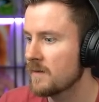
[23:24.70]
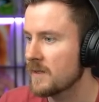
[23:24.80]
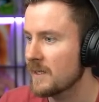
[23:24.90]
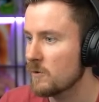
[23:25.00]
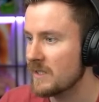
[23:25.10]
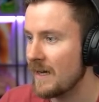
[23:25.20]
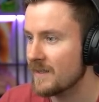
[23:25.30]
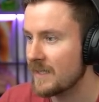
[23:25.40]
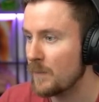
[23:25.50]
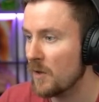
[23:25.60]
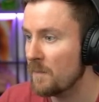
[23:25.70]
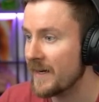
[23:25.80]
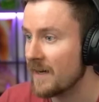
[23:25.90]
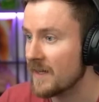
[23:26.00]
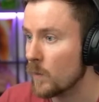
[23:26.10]
Those last couple of P
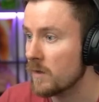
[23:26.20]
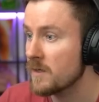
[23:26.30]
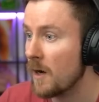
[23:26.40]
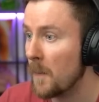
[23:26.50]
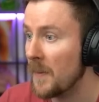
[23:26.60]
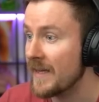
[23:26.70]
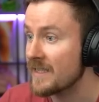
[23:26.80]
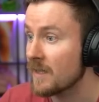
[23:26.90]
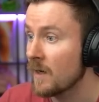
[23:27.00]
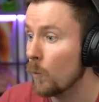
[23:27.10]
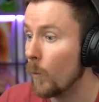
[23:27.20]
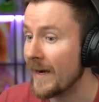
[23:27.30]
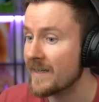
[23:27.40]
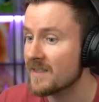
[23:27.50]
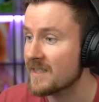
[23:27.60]
E K K A that were not placed...
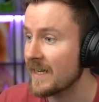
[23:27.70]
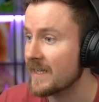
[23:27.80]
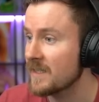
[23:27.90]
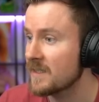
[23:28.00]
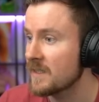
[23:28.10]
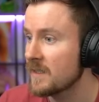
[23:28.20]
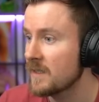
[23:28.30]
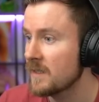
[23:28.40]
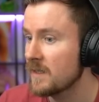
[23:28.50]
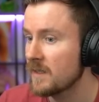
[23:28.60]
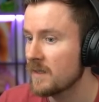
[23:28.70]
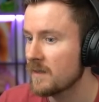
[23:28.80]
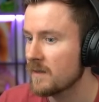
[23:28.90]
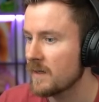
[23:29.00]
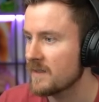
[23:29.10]
Wait a second.
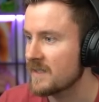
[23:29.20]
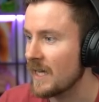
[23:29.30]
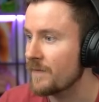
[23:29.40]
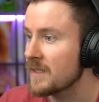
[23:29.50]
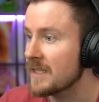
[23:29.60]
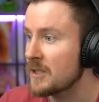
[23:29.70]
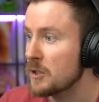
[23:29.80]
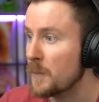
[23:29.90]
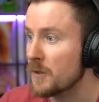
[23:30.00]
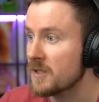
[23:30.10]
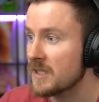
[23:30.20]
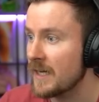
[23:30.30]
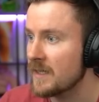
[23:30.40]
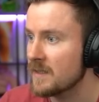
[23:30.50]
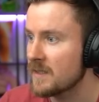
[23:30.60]
seventy-two
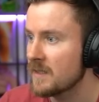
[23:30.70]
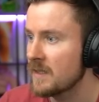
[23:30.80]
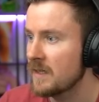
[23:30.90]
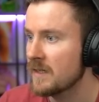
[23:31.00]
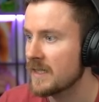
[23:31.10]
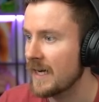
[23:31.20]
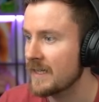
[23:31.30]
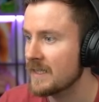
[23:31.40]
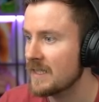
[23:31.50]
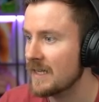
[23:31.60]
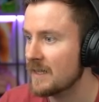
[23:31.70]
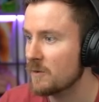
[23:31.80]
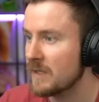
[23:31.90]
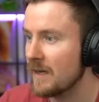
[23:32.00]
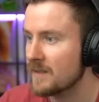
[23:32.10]
percent. Can he take
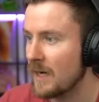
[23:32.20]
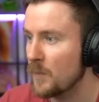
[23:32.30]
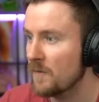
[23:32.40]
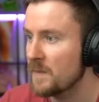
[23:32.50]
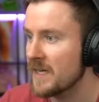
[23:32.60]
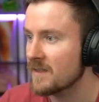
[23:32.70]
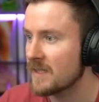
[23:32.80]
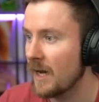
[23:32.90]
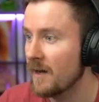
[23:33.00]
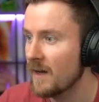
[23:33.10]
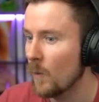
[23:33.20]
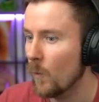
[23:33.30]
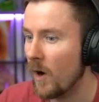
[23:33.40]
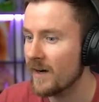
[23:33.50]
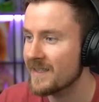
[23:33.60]
those last couple of buildings?
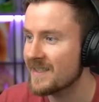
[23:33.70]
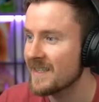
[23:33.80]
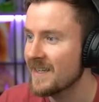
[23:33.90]
What is...